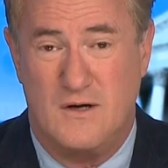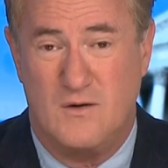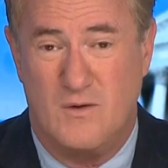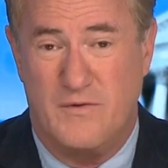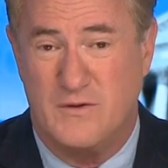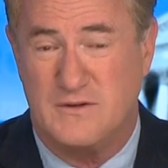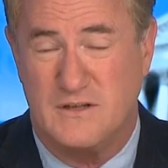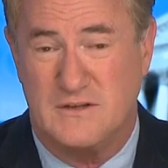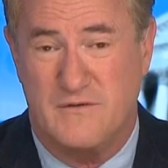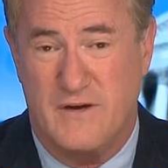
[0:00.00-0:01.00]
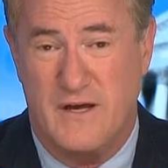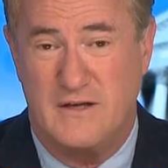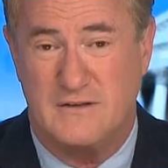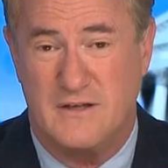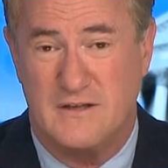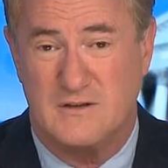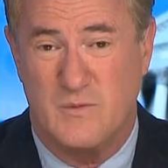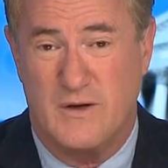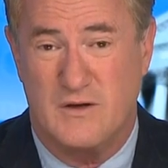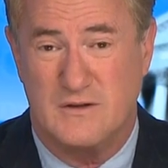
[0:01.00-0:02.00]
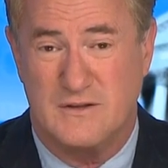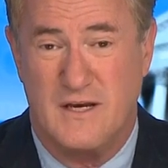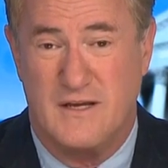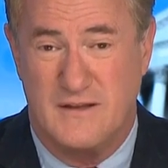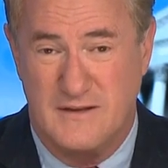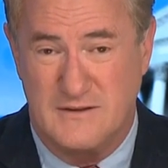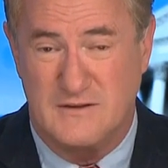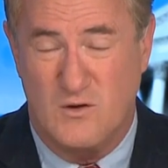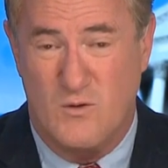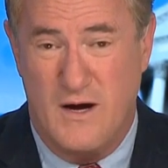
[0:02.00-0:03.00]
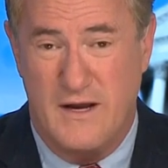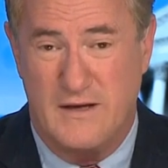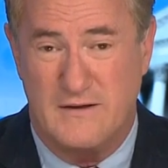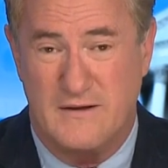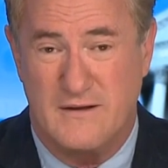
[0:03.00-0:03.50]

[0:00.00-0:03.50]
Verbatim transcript: what their justification is because this is a riot